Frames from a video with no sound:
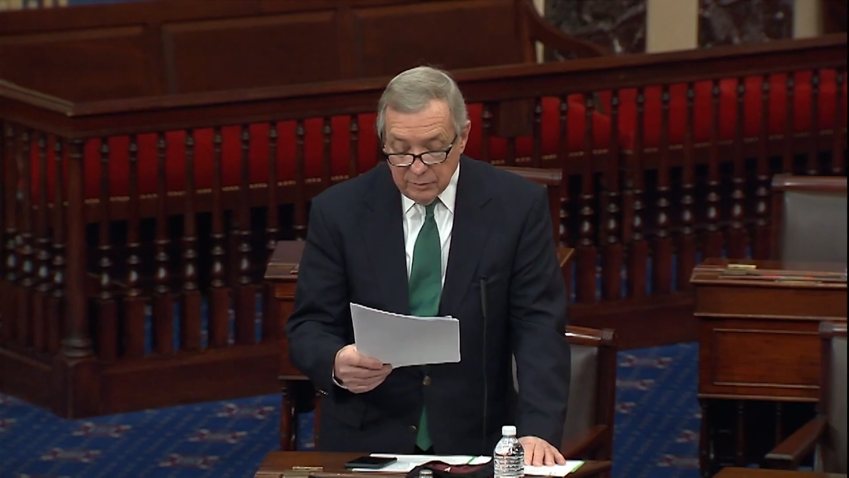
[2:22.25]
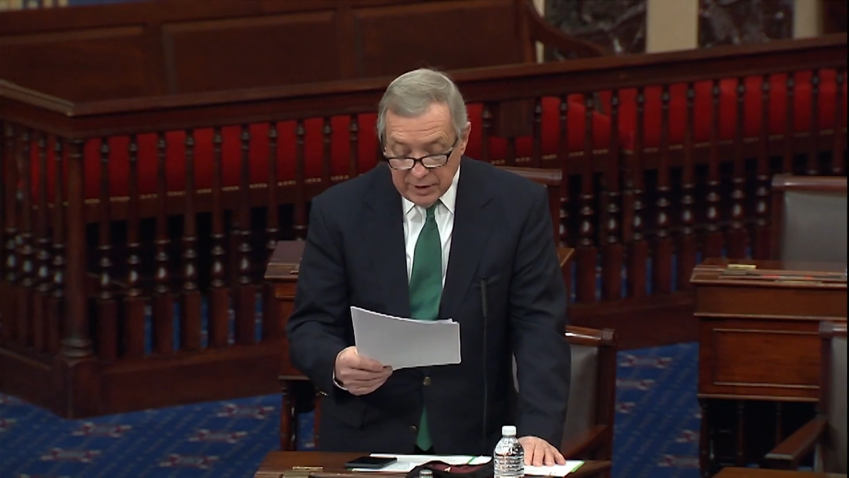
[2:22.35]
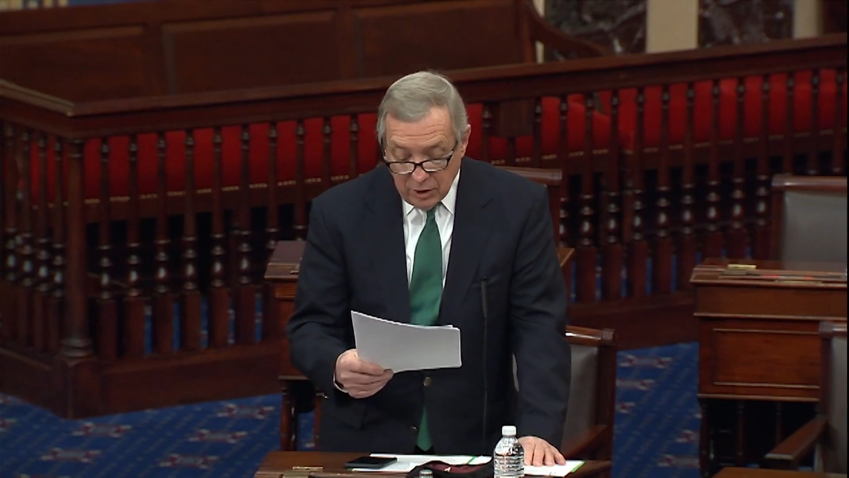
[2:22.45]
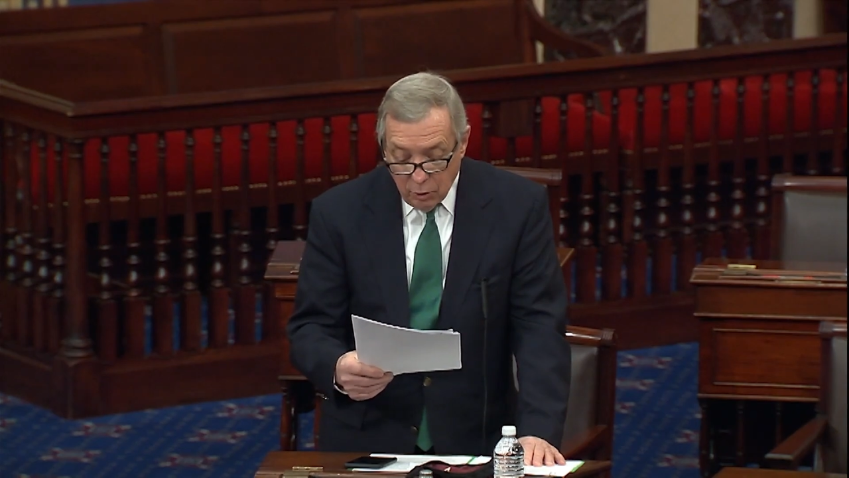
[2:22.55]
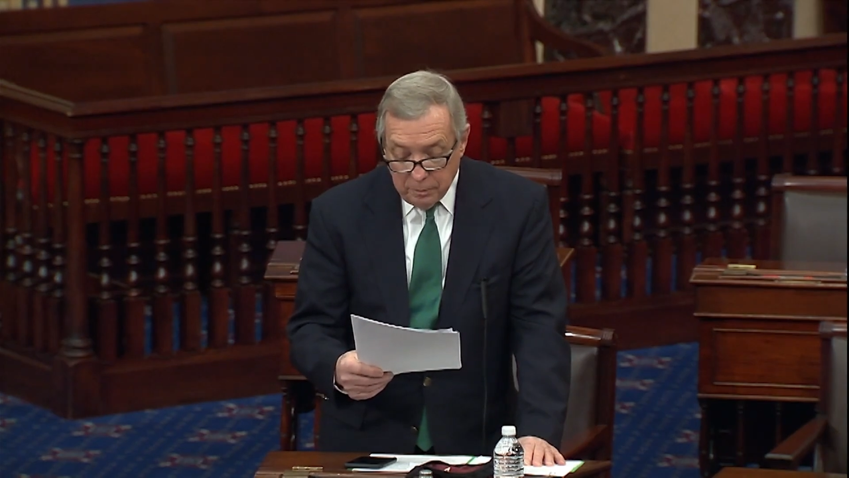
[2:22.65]

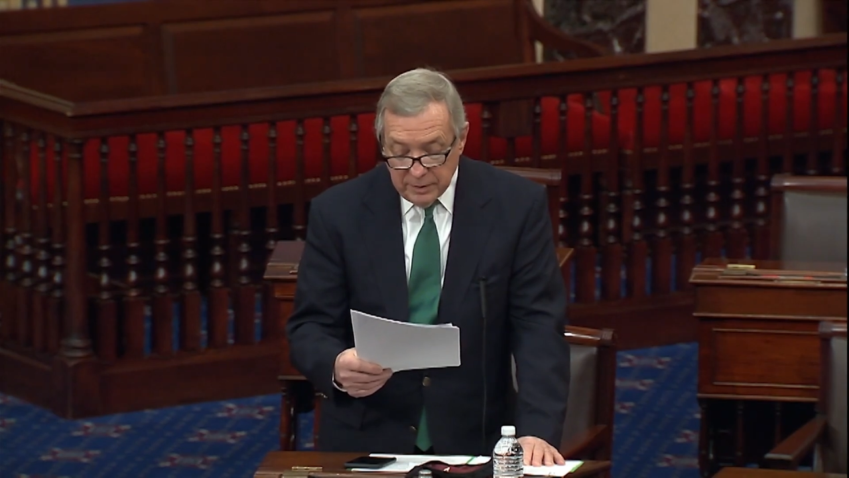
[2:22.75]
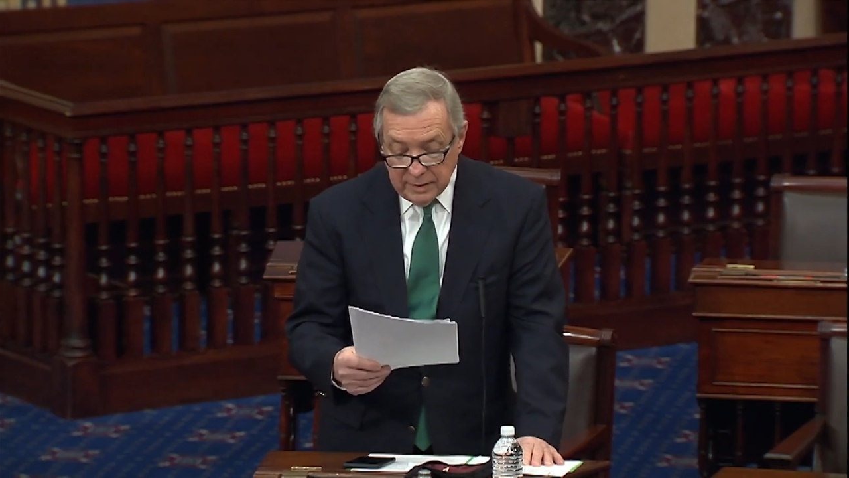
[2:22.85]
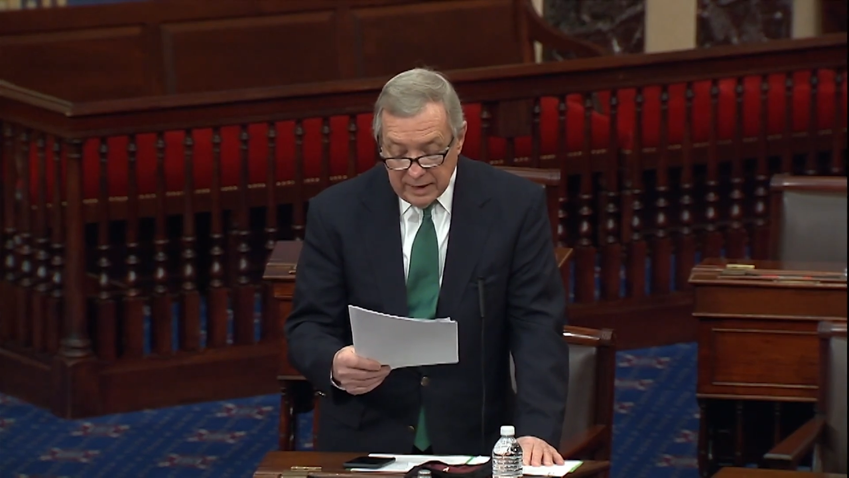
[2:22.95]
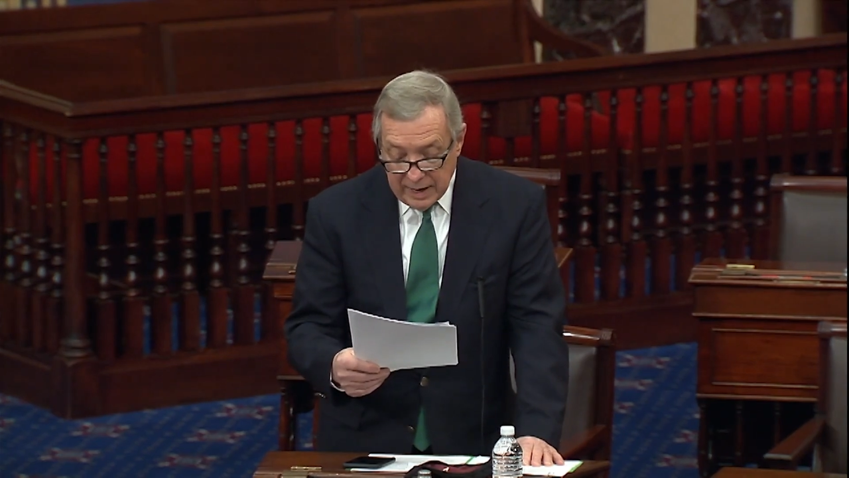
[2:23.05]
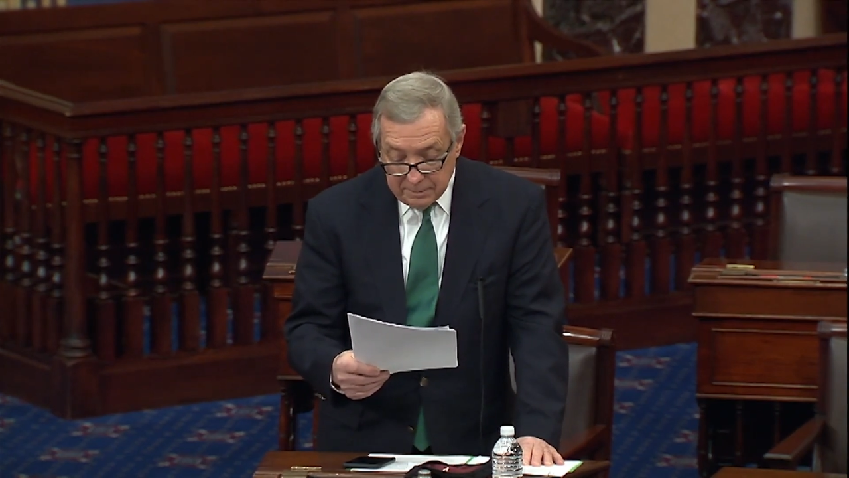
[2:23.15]
reopen
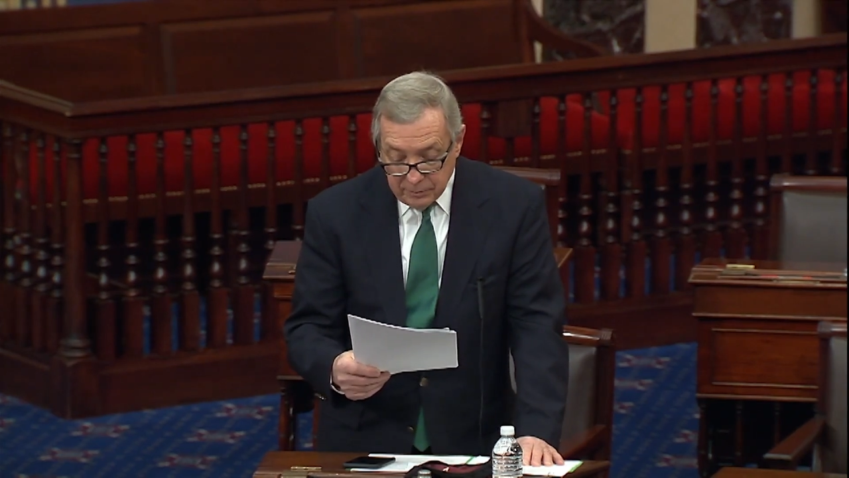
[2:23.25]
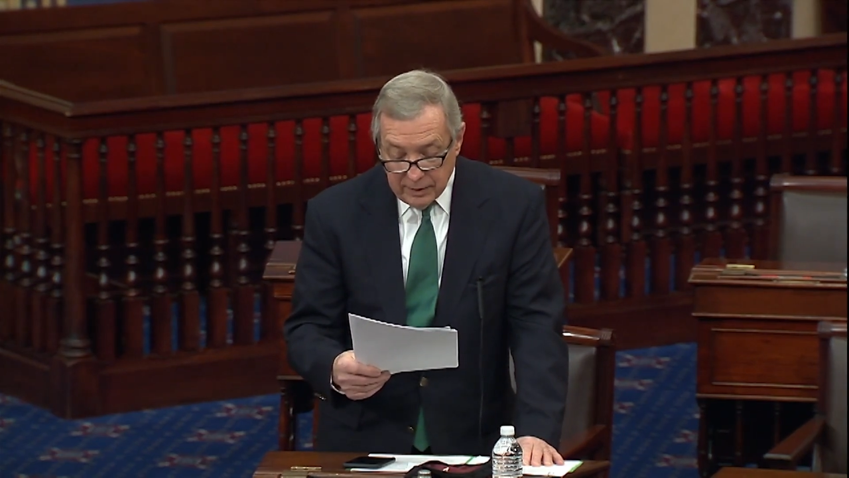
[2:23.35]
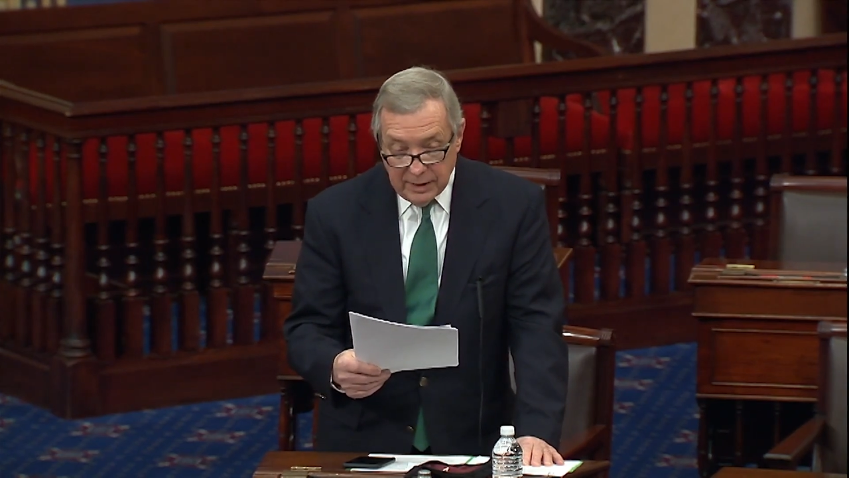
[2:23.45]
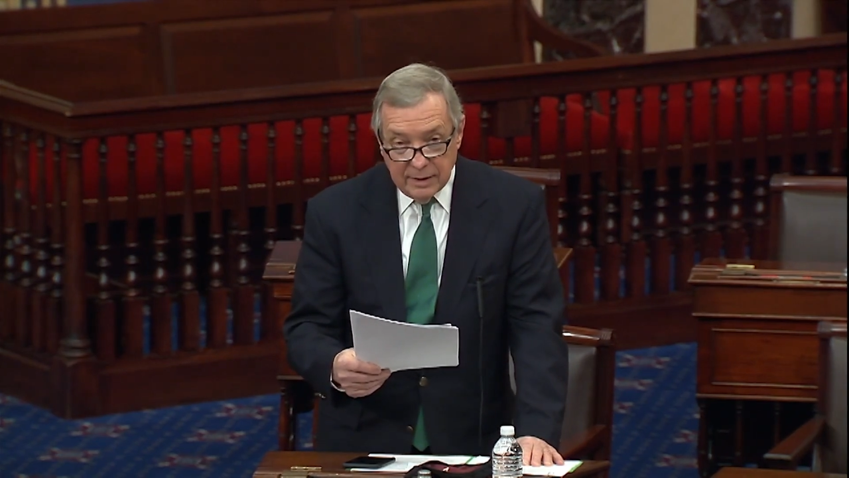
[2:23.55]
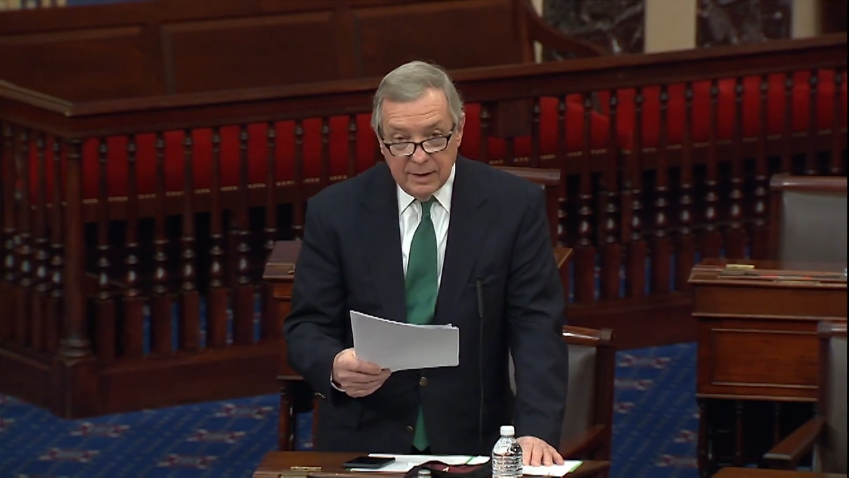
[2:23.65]
and
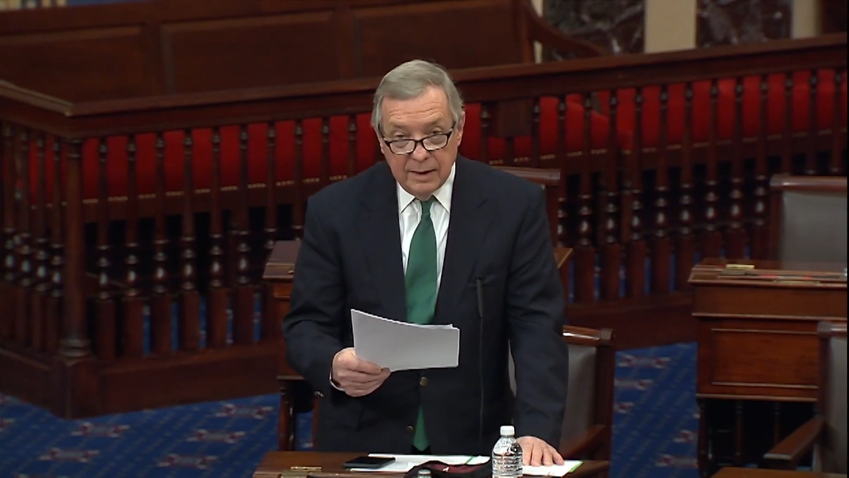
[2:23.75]
operate.